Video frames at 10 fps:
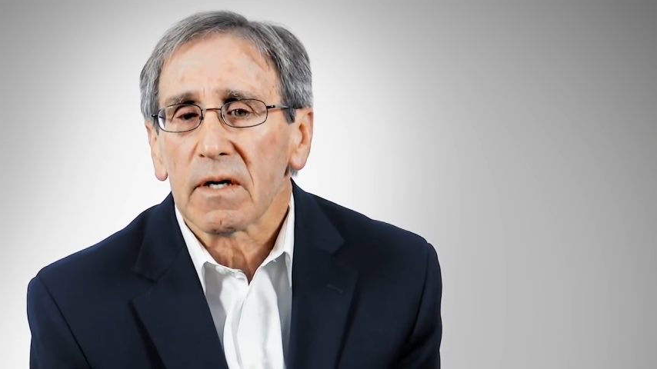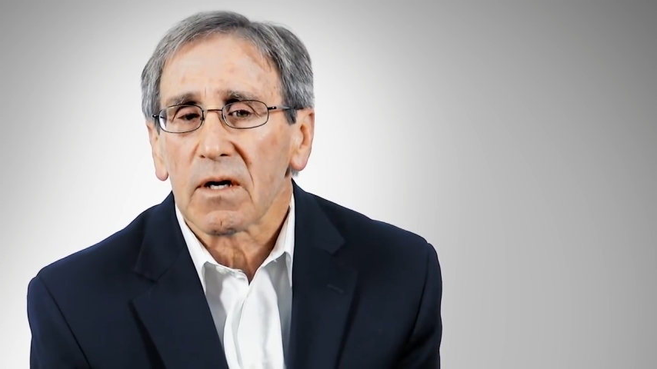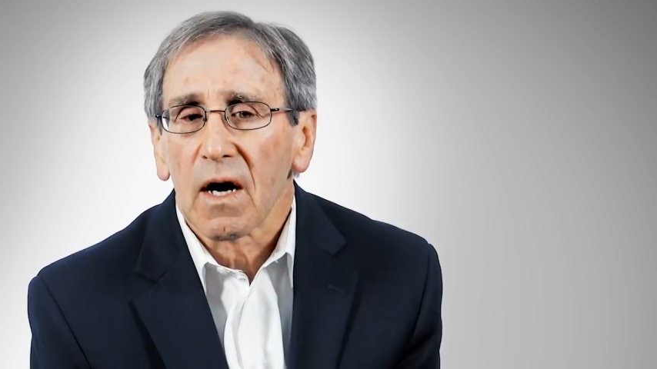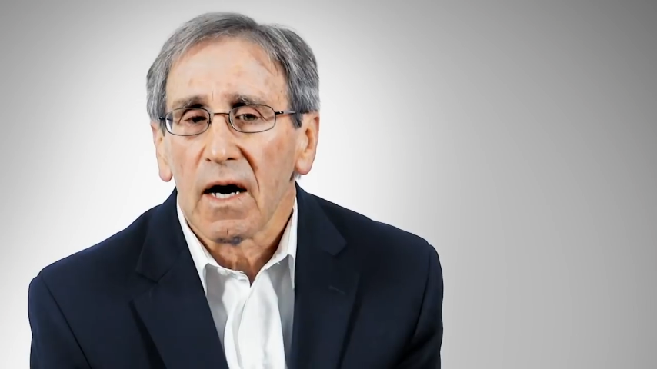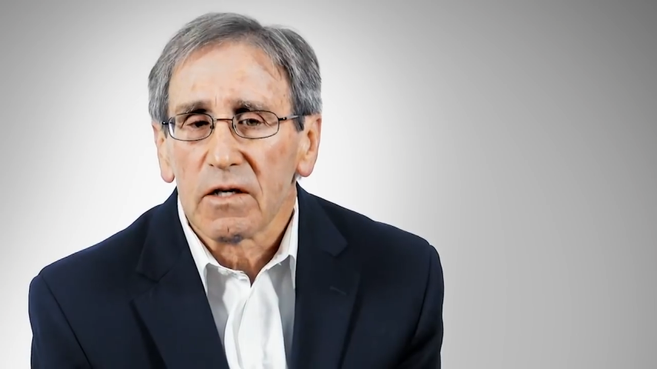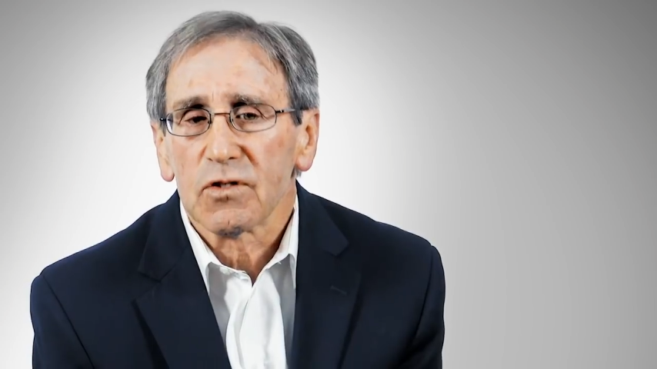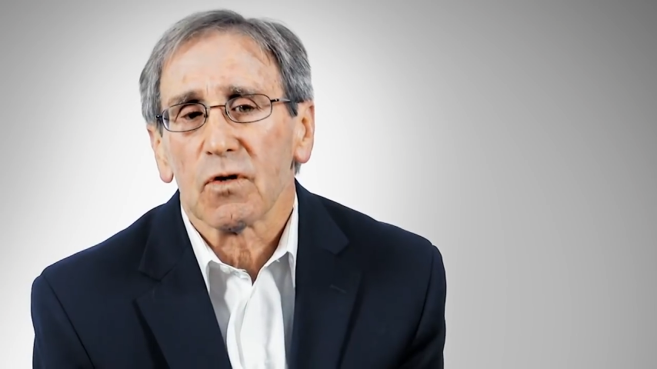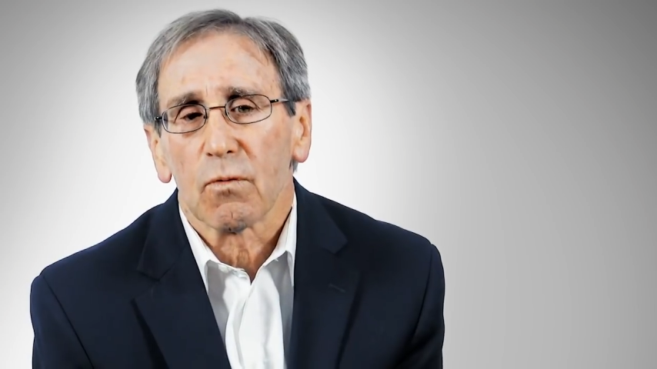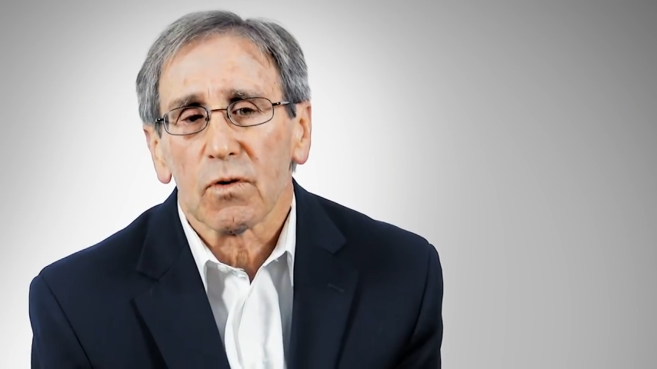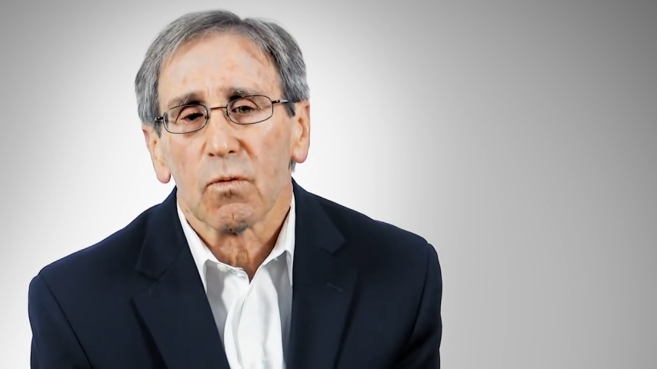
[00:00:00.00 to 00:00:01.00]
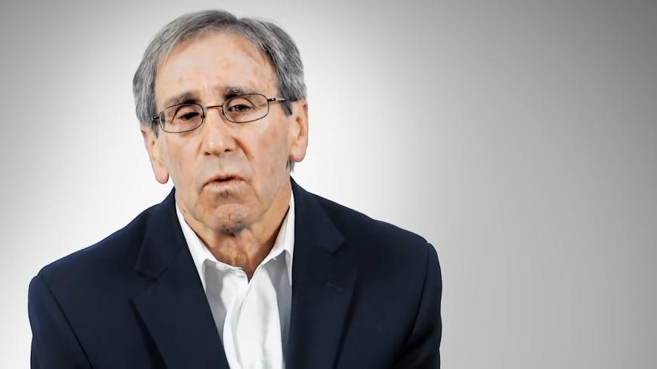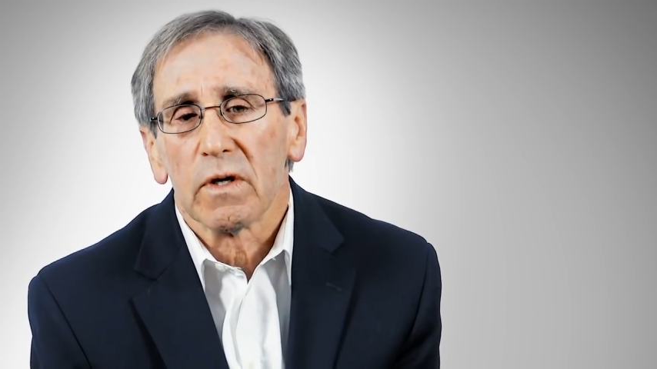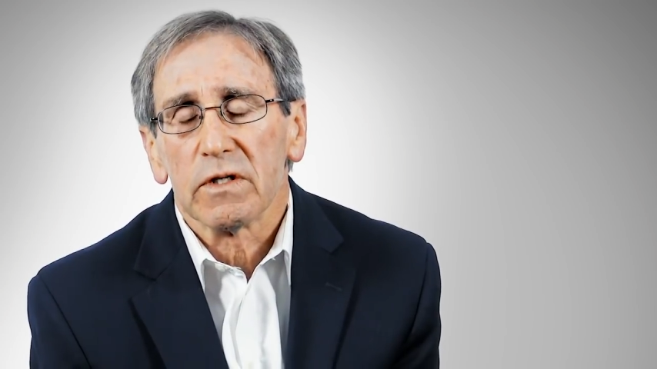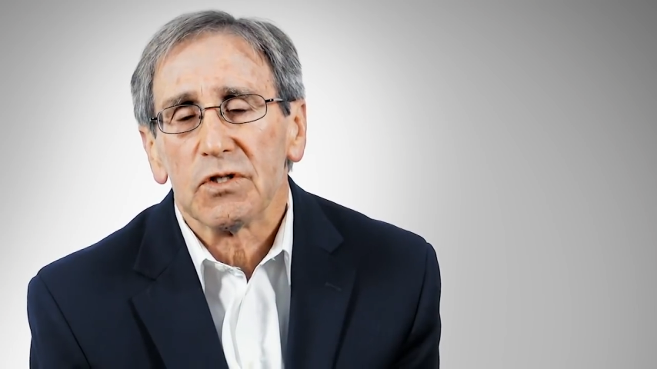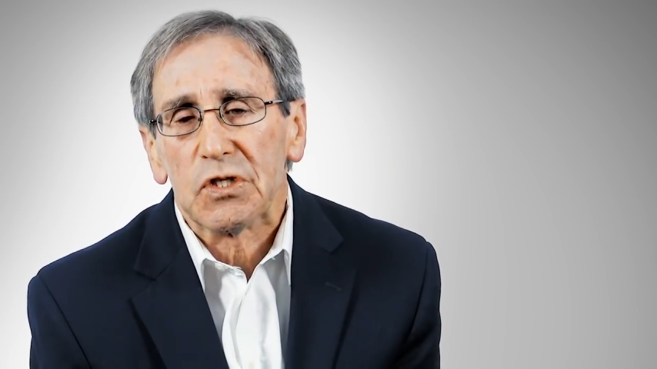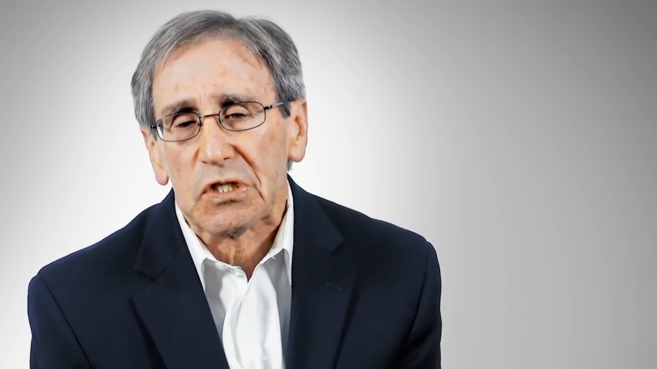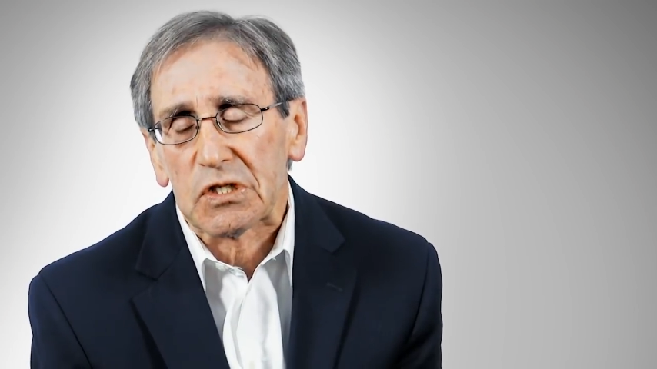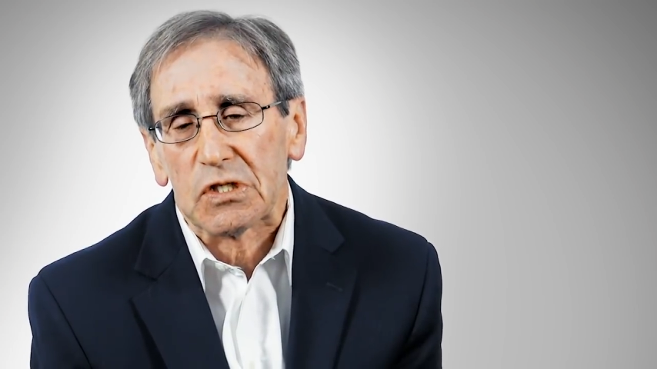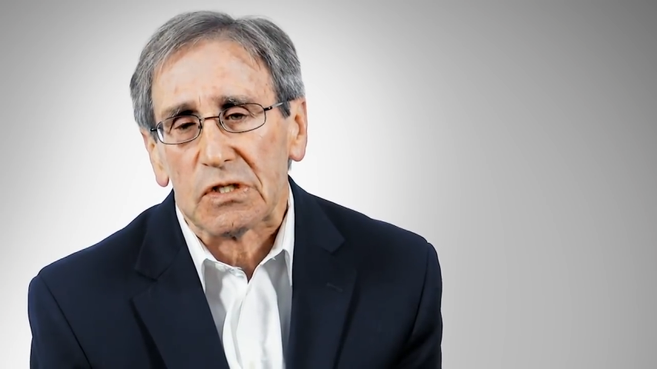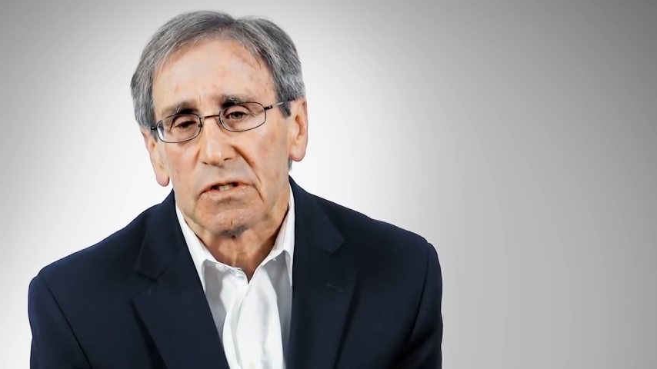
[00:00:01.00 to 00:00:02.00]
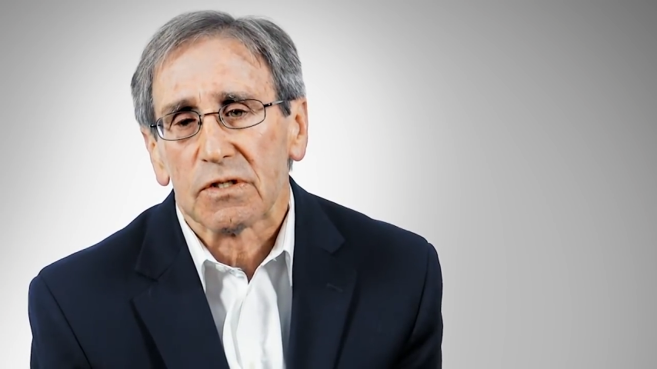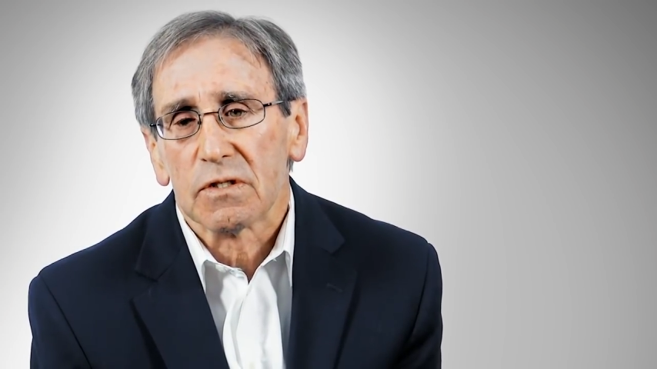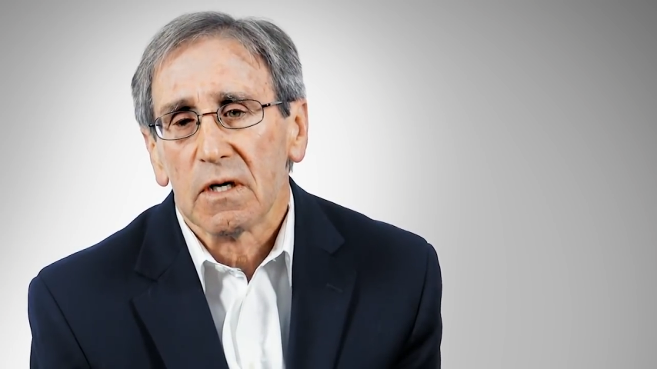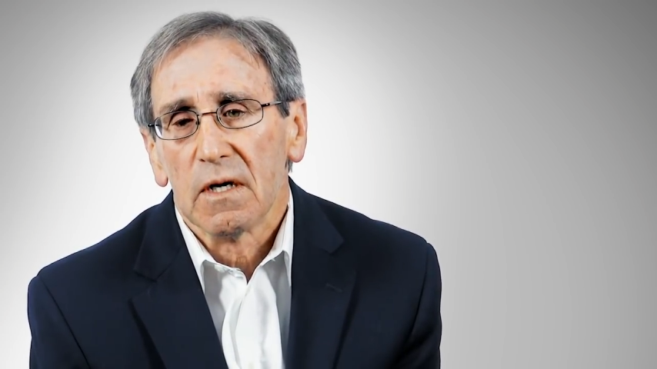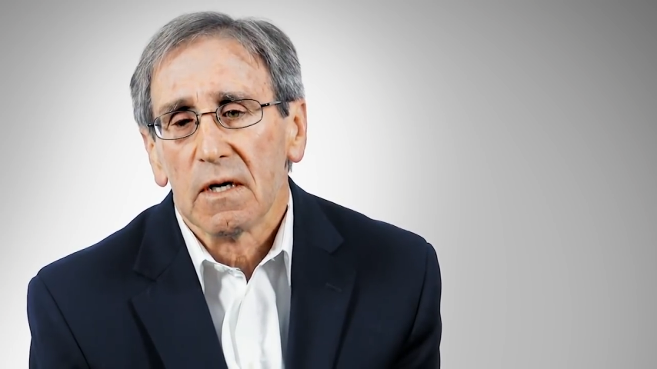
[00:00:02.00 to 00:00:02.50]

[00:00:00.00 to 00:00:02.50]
in concert with what Jesus is